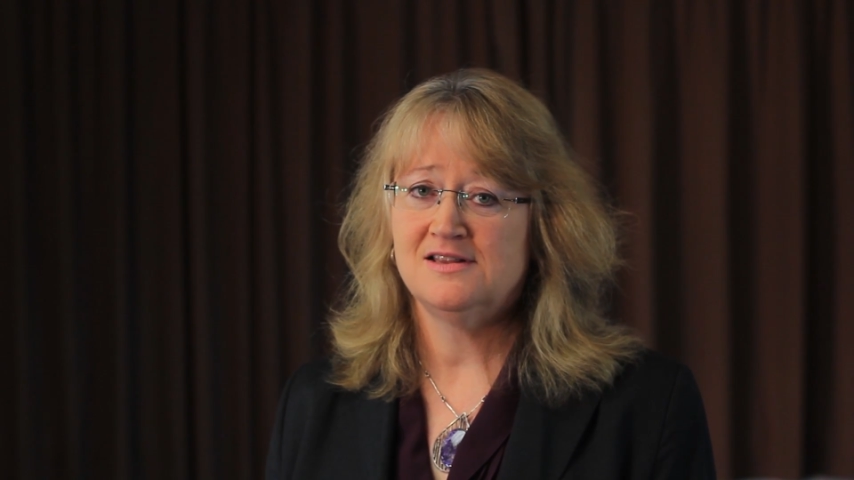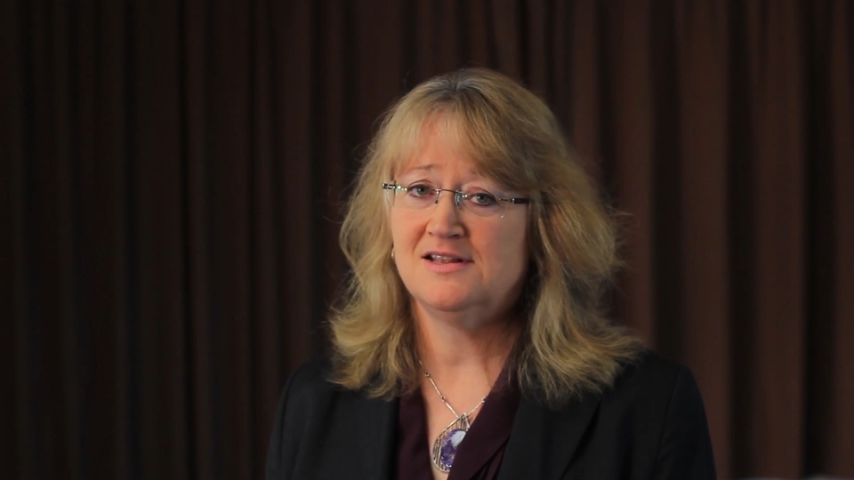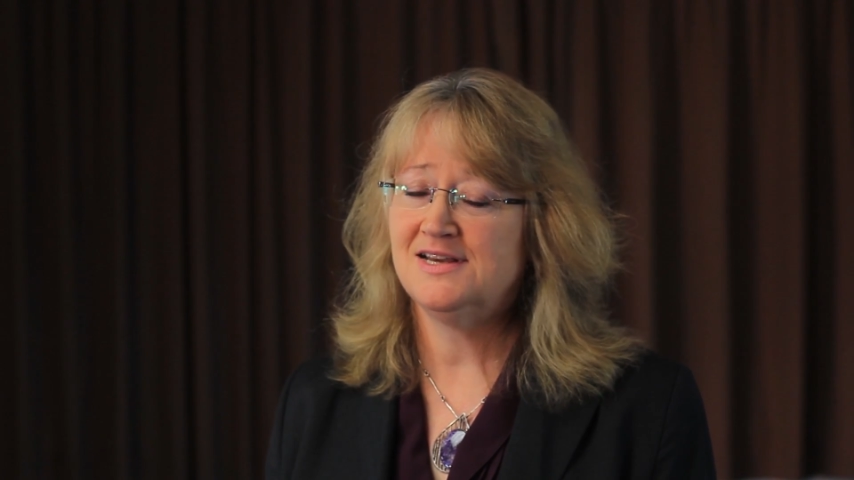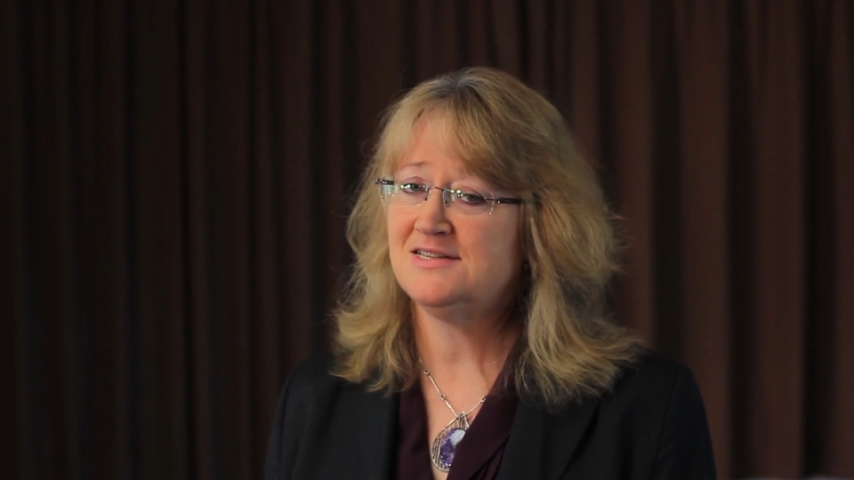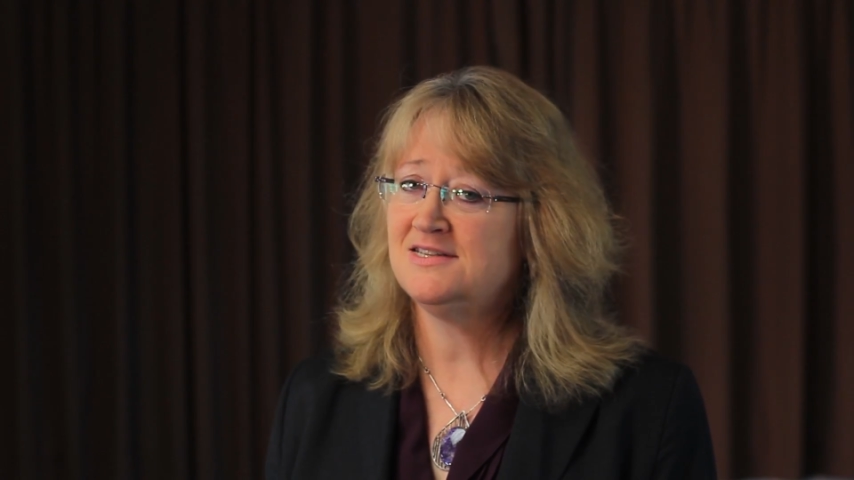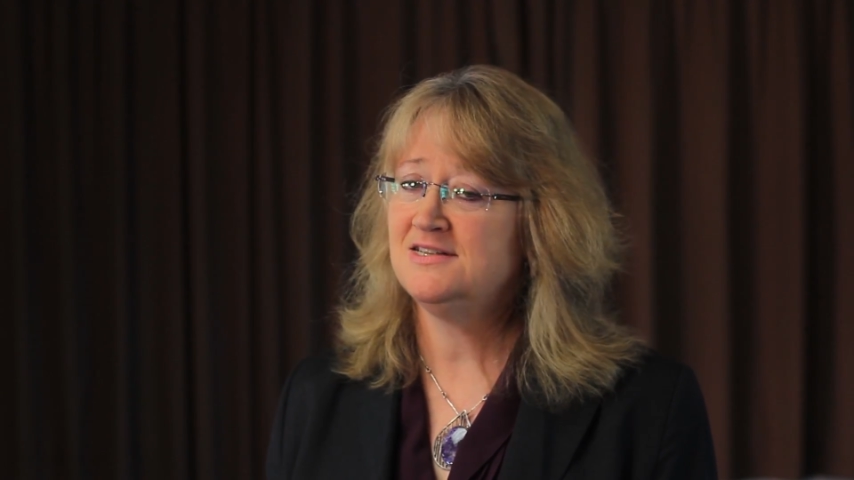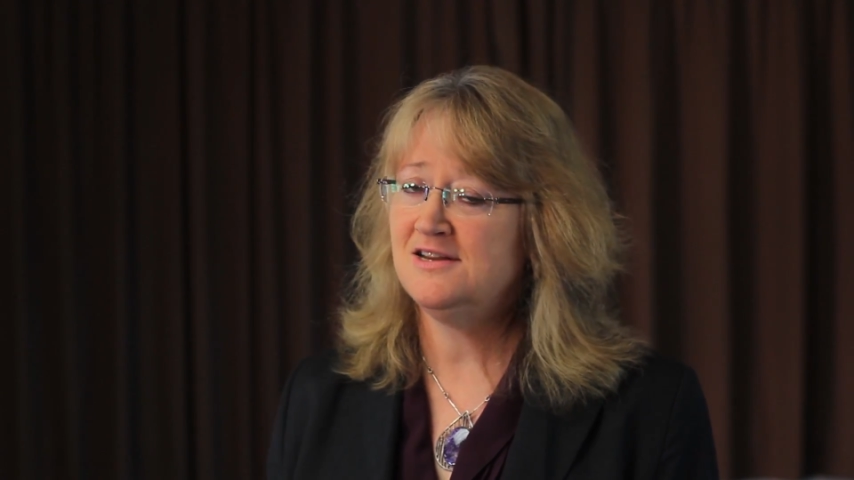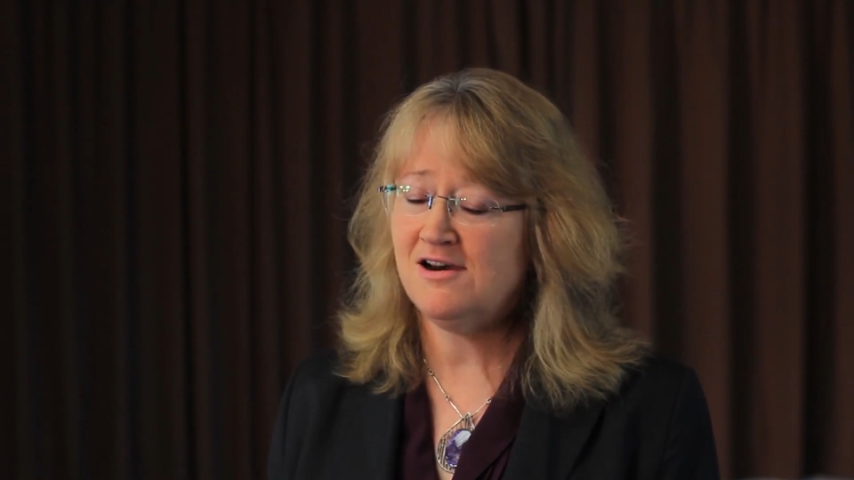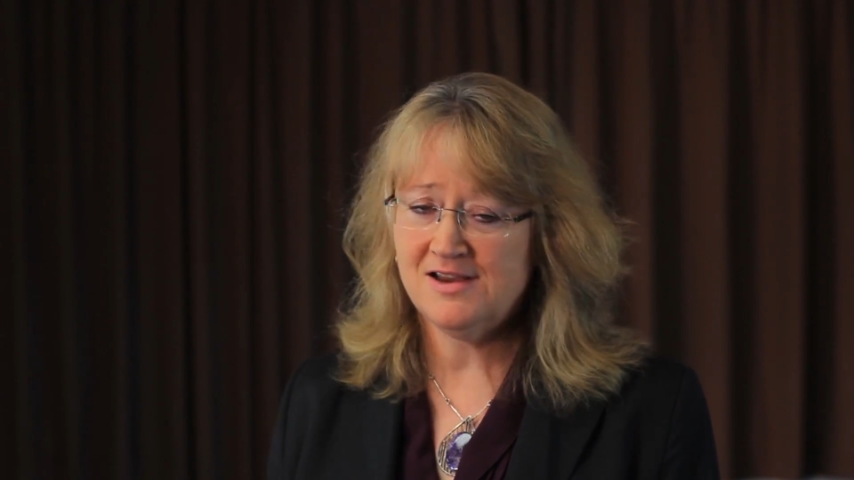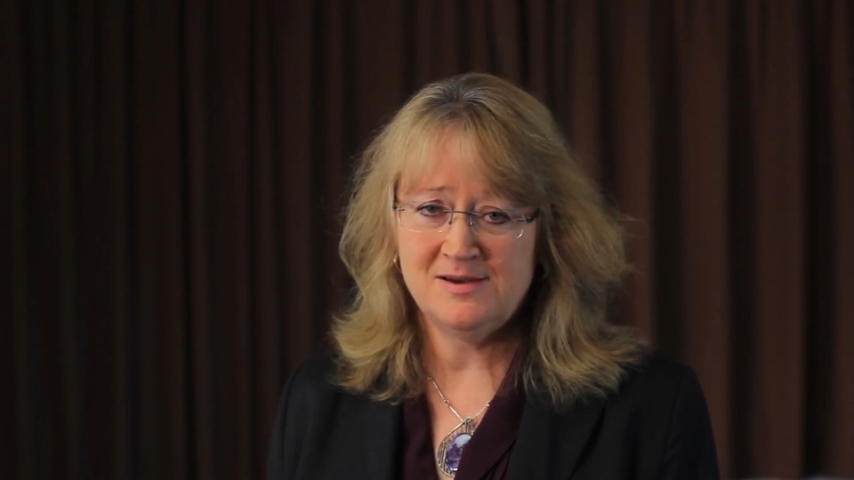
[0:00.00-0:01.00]
Let's
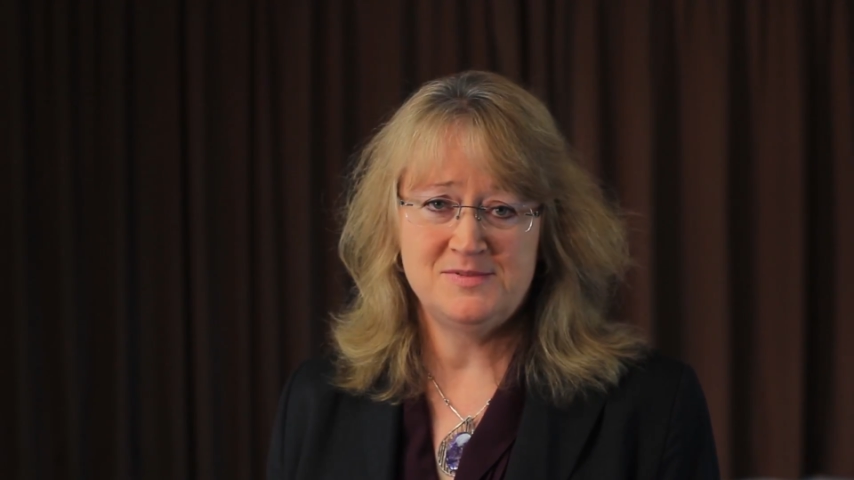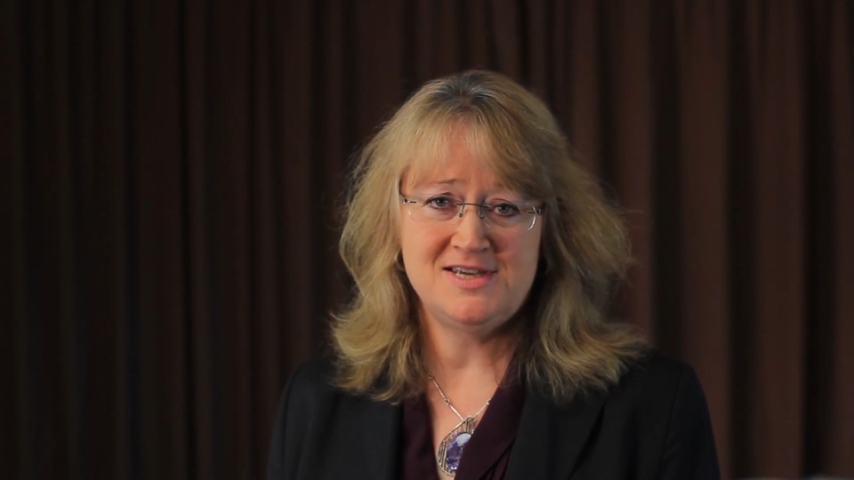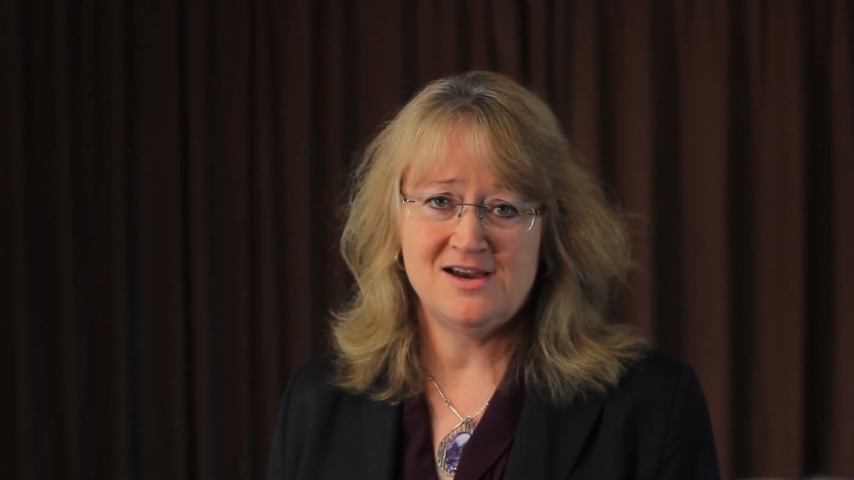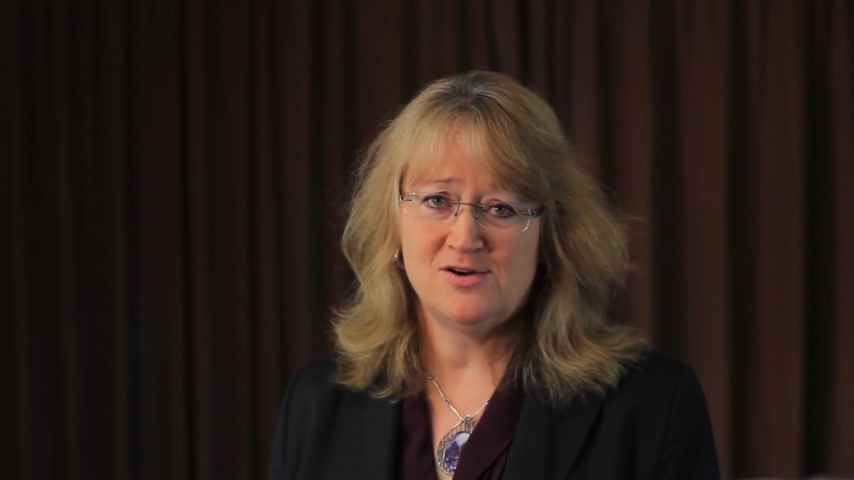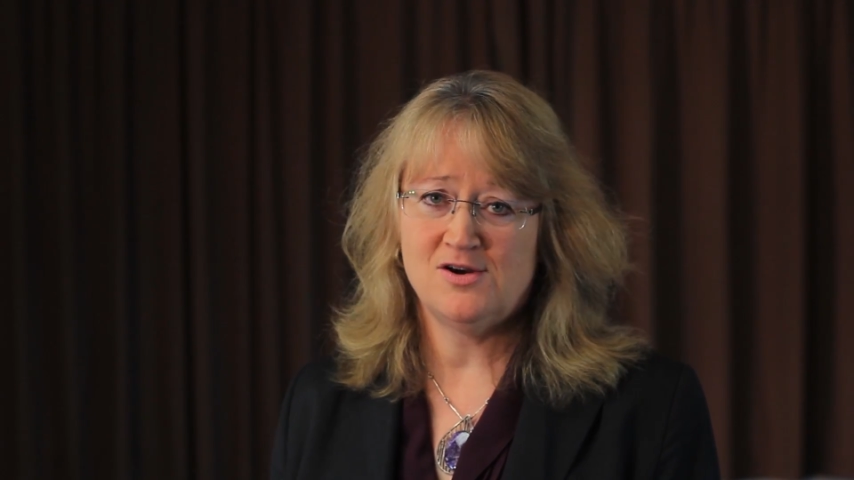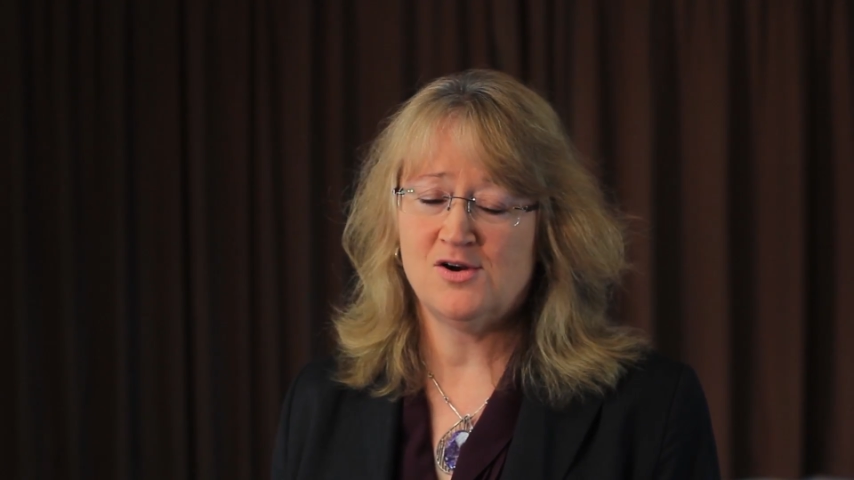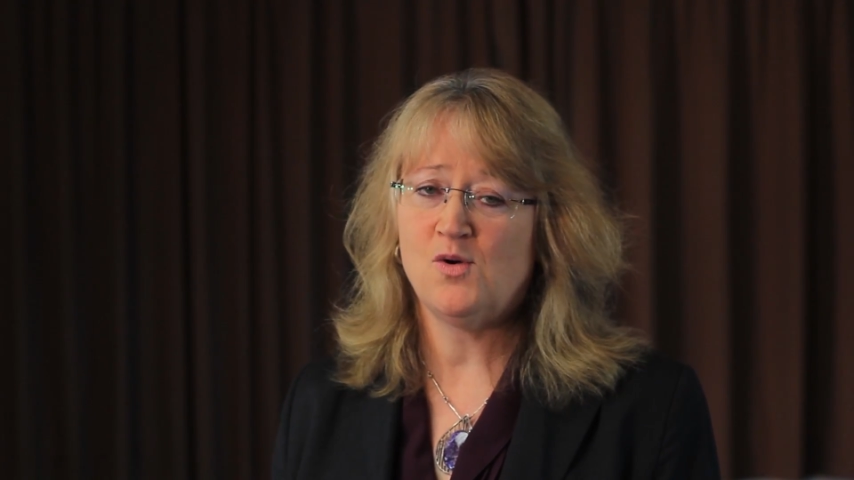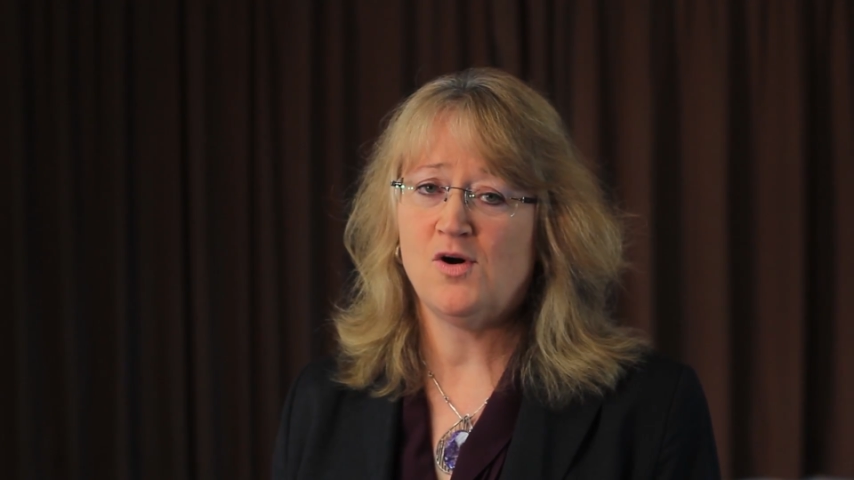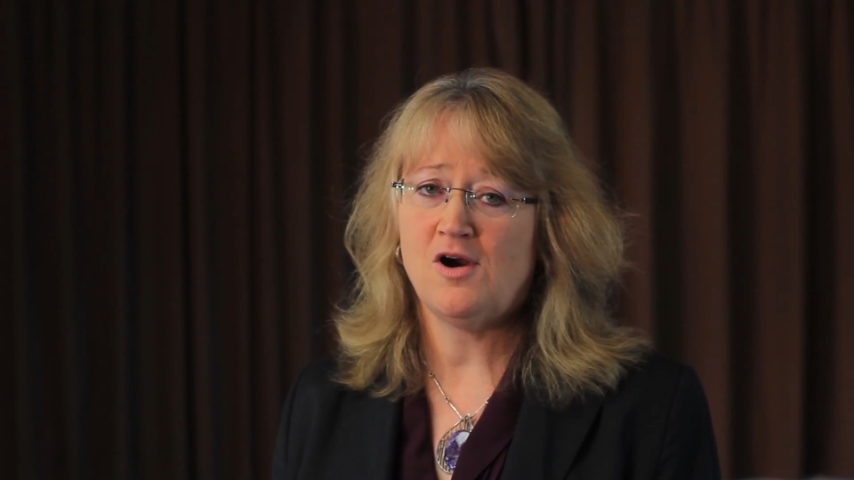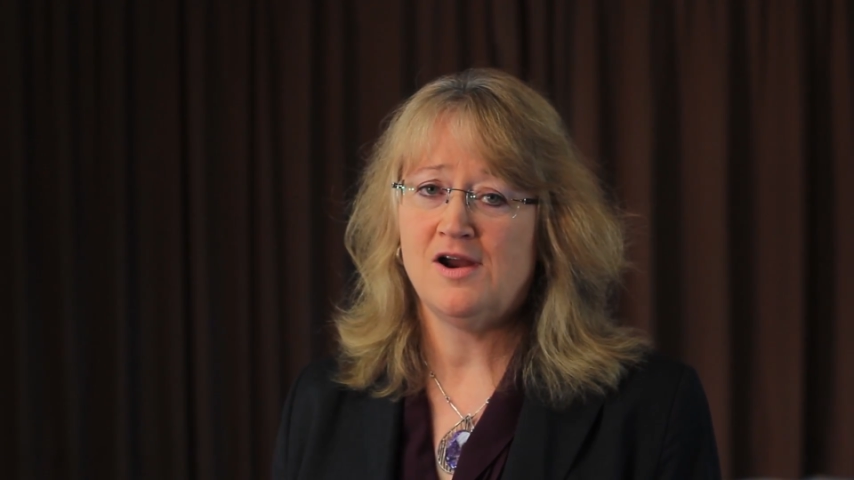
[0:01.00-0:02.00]
not empty out our
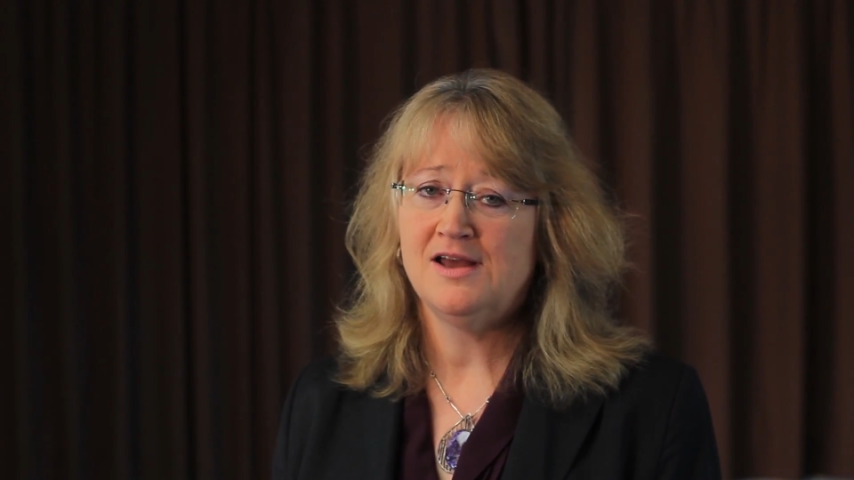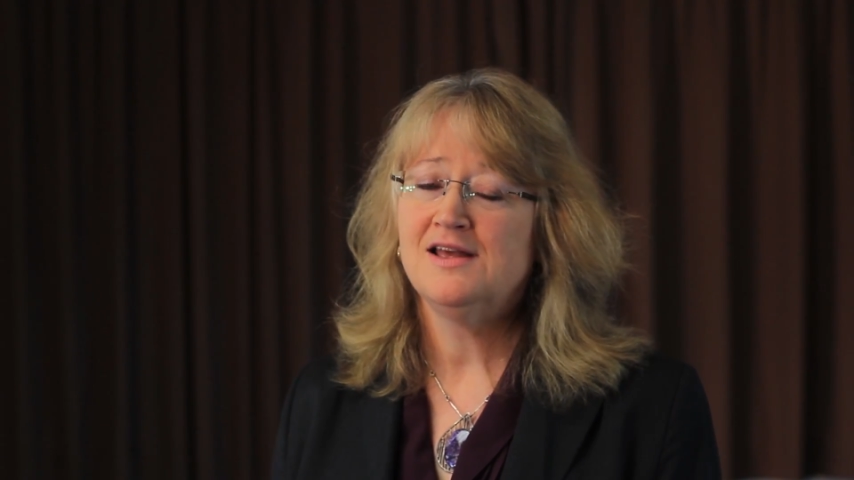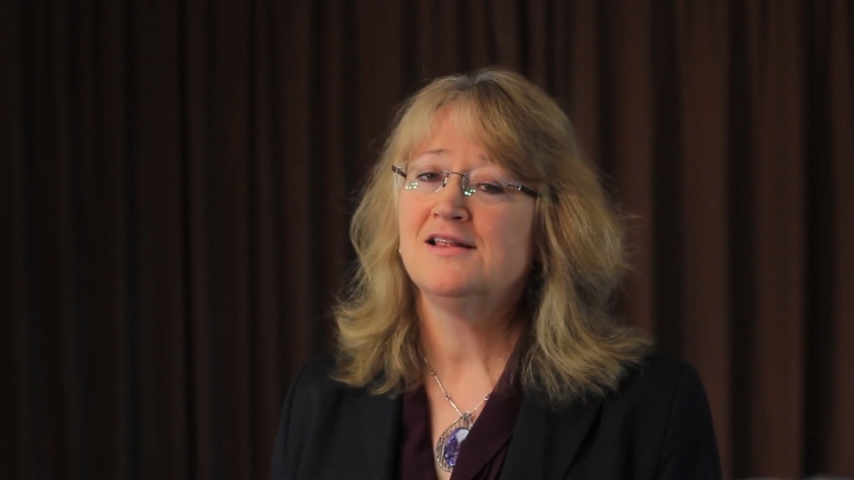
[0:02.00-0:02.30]
core.